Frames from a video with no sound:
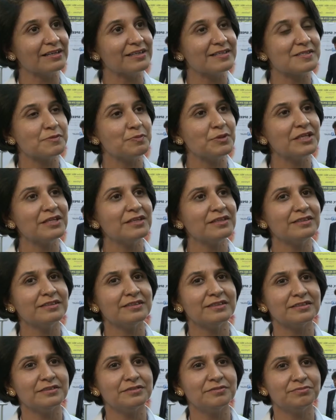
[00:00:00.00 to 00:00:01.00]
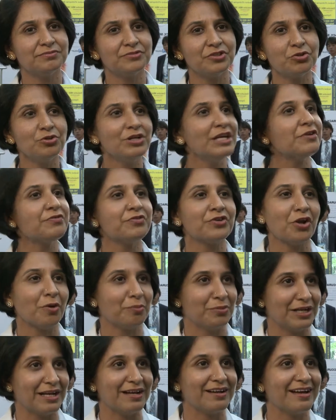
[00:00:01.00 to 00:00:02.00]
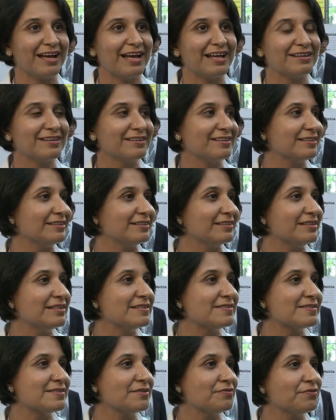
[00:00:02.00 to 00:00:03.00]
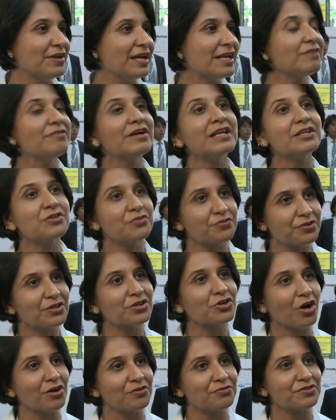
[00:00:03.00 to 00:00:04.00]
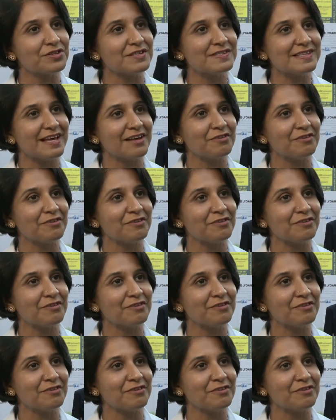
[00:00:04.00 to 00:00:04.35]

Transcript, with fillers: It's been a unique phenomena and uh, it's a very, very different conference.